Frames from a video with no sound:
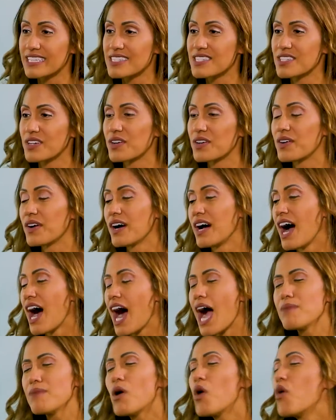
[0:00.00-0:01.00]
So
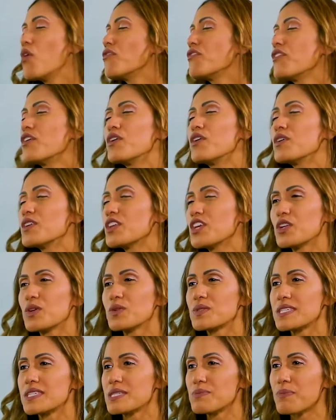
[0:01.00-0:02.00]
I'm hopeful,
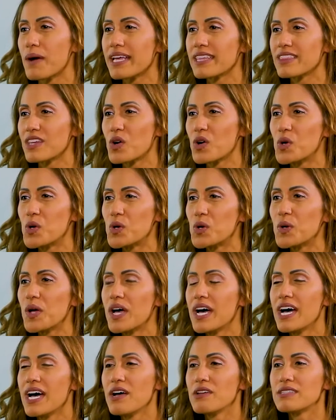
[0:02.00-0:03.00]
despite the whole
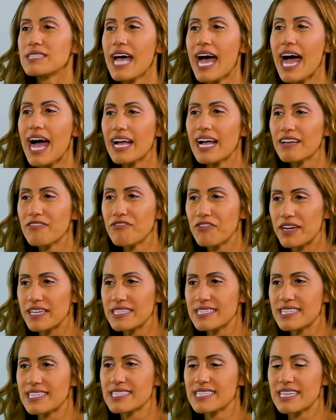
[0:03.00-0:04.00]
tag
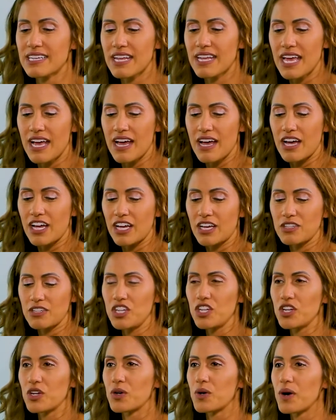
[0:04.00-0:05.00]
phrases and,
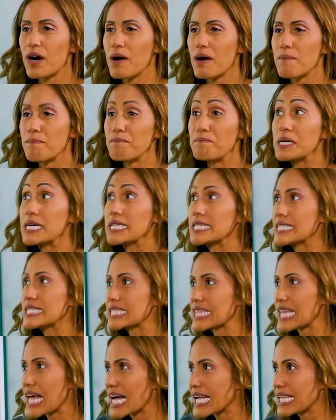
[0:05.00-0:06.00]
buzz
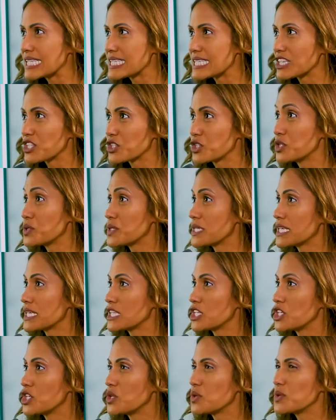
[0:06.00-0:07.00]
lines that they're using in
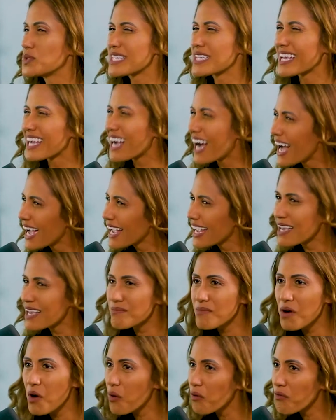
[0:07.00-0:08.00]
the news. Like, I
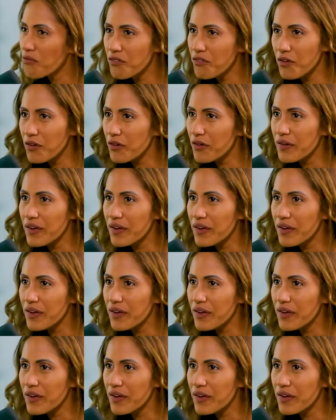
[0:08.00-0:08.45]
am hopeful.